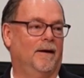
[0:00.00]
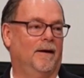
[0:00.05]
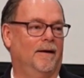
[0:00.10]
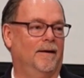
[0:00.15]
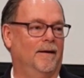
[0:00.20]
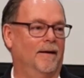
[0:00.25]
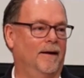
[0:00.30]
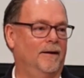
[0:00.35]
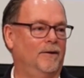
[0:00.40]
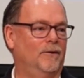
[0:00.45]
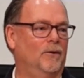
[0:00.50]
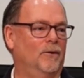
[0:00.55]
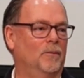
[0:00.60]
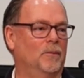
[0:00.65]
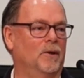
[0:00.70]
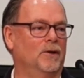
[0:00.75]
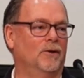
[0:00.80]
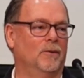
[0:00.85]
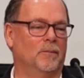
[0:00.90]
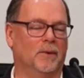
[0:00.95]
I don't know
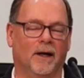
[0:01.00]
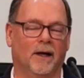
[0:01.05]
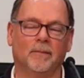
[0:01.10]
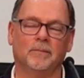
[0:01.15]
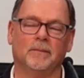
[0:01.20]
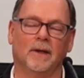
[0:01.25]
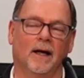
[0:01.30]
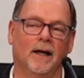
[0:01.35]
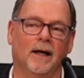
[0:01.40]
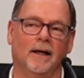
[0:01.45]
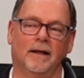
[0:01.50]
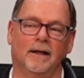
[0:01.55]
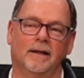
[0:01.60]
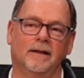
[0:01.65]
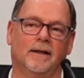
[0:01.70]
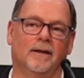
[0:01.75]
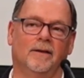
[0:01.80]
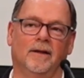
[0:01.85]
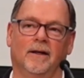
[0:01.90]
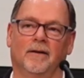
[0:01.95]
about you, but I'm, i
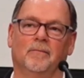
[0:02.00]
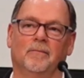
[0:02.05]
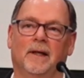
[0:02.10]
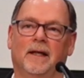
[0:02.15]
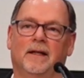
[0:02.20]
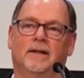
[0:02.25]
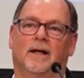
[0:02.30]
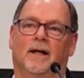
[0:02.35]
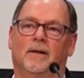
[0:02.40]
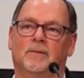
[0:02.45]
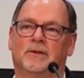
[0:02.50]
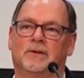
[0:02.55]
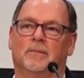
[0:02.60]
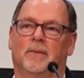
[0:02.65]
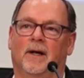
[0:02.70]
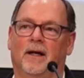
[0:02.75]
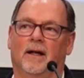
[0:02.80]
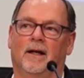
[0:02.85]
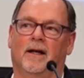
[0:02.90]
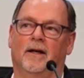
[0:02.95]
can think of many times in
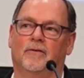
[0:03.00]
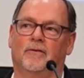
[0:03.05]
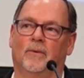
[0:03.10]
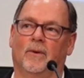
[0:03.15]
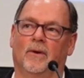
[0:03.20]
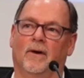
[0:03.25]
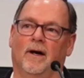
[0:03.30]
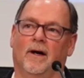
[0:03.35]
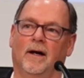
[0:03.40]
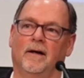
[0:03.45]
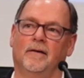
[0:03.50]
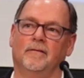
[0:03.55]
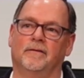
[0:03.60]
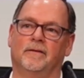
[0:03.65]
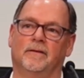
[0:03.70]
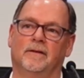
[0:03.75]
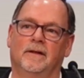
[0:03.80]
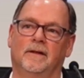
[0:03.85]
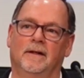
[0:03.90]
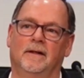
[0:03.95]
my life where I've
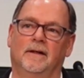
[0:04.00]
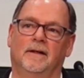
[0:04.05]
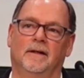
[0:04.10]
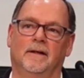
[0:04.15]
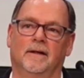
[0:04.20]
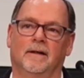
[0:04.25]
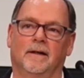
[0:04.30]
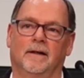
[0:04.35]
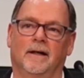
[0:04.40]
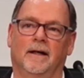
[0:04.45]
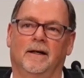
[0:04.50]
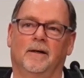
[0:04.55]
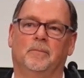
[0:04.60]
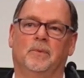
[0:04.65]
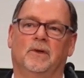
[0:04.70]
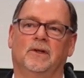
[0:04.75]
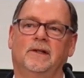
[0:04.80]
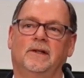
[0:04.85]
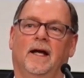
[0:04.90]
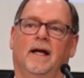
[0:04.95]
kind of
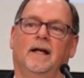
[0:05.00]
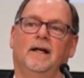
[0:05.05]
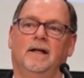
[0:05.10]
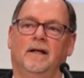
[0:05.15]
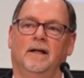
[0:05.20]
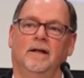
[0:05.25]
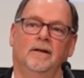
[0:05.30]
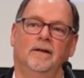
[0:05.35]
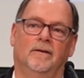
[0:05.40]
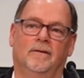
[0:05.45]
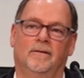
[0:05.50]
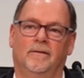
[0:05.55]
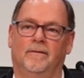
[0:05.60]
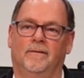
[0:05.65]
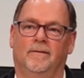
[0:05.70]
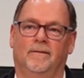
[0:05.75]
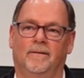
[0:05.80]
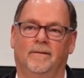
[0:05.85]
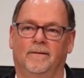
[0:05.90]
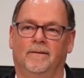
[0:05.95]
pretended
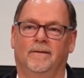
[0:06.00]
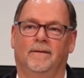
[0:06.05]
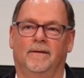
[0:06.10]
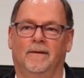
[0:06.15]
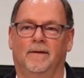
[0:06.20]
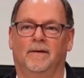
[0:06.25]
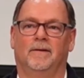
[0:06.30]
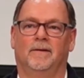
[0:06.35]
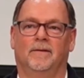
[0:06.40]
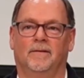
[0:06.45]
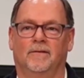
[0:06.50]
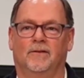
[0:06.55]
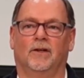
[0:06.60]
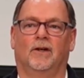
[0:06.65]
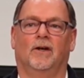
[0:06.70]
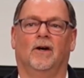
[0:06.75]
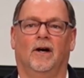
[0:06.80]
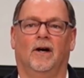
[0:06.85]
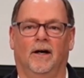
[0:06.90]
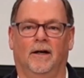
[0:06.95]
to
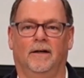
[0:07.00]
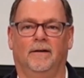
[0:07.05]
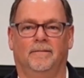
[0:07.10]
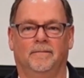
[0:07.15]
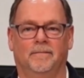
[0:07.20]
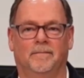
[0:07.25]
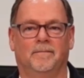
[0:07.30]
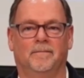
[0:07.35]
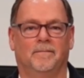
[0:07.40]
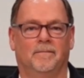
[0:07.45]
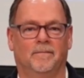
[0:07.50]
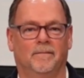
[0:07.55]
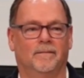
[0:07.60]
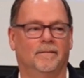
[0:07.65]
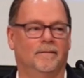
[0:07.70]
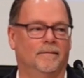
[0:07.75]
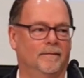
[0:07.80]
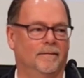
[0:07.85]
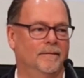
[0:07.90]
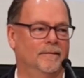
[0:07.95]
God,
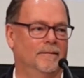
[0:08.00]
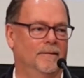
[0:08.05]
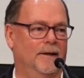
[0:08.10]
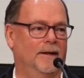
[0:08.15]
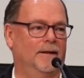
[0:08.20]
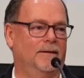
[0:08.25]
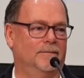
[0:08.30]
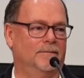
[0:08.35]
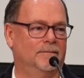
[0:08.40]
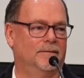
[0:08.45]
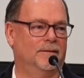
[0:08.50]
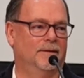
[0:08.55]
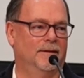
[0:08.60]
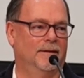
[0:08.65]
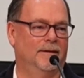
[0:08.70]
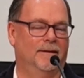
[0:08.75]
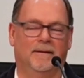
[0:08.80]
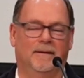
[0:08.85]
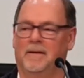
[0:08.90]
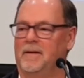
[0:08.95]
right?
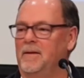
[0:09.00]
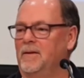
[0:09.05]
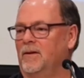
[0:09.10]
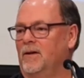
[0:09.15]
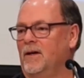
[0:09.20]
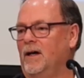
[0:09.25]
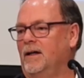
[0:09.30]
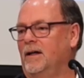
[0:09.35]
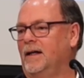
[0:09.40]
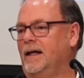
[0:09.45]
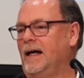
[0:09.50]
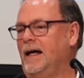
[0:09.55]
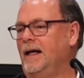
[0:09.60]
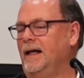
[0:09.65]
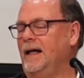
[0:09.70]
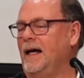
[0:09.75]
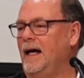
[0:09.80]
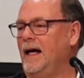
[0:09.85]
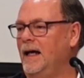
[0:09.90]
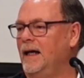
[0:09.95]
God, God
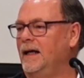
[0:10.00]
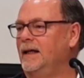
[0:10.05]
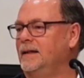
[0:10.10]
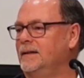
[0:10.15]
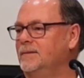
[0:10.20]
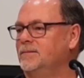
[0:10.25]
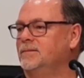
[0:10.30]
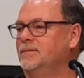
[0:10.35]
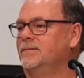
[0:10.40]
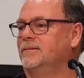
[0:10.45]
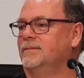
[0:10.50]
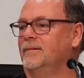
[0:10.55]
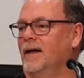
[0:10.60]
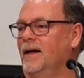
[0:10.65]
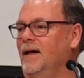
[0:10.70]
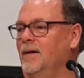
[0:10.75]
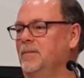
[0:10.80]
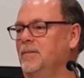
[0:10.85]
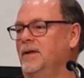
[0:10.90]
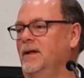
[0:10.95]
I,
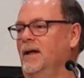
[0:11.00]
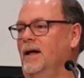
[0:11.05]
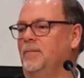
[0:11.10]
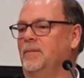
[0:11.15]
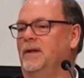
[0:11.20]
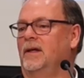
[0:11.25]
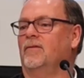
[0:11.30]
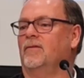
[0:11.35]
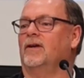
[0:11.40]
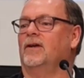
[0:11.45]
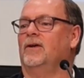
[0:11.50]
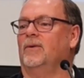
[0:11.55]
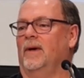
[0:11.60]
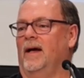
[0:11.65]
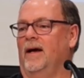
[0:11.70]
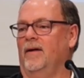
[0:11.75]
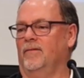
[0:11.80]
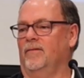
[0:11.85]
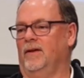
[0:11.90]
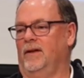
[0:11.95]
I'm, I'm giving you
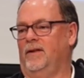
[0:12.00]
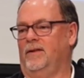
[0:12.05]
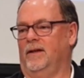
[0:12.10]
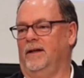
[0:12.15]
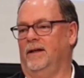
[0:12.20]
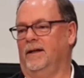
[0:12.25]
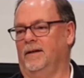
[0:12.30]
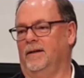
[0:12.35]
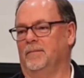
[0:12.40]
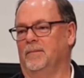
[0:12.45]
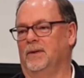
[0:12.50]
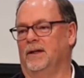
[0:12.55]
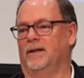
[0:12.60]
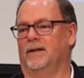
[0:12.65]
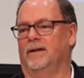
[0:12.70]
everything, but